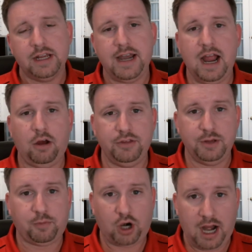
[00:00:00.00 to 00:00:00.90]
Now,
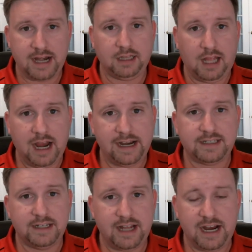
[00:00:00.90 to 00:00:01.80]
the Pride
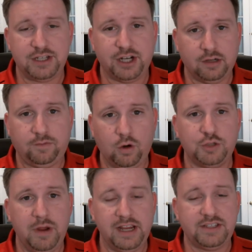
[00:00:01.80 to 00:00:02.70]
Alliance at Dyess Air
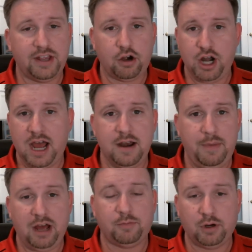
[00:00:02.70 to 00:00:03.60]
Force Base, they are not
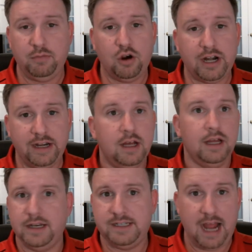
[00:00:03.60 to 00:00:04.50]
about promoting
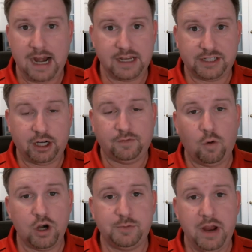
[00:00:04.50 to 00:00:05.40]
Dyess Air
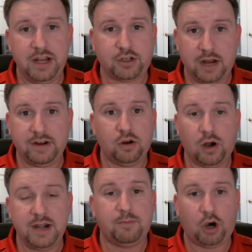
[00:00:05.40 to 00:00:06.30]
Force Base or having
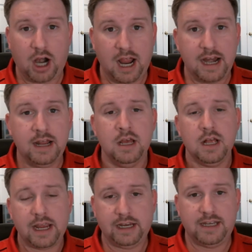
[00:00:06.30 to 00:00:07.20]
great pride
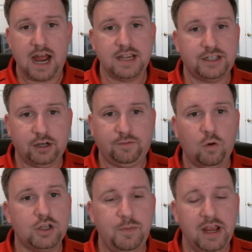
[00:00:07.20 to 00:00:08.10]
in Dyess Air
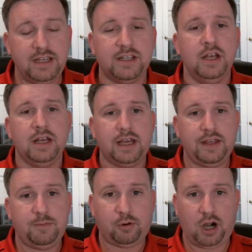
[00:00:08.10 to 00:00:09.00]
Force Base.
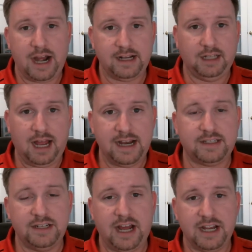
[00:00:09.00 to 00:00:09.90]
The Pride
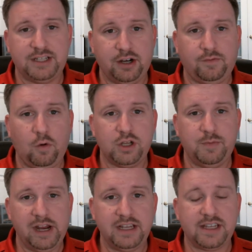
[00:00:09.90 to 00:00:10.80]
Alliance at Dyess Air Force
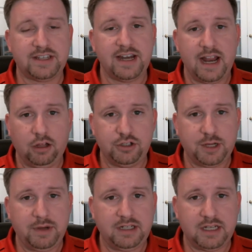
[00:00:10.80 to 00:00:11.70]
Base is an
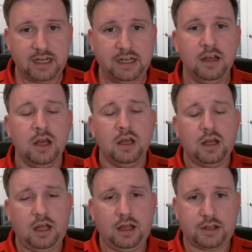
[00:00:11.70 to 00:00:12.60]
LGBT
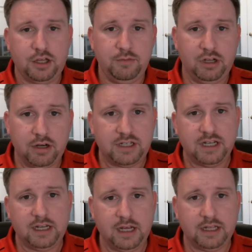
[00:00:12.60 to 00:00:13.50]

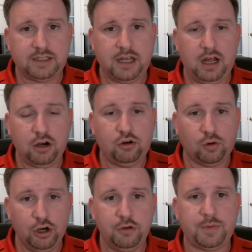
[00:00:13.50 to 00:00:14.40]
community. It's a
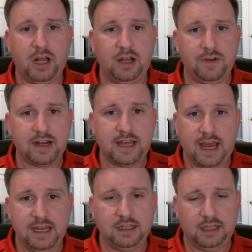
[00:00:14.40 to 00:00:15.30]
group of
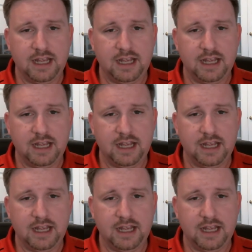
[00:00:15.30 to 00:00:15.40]
gay and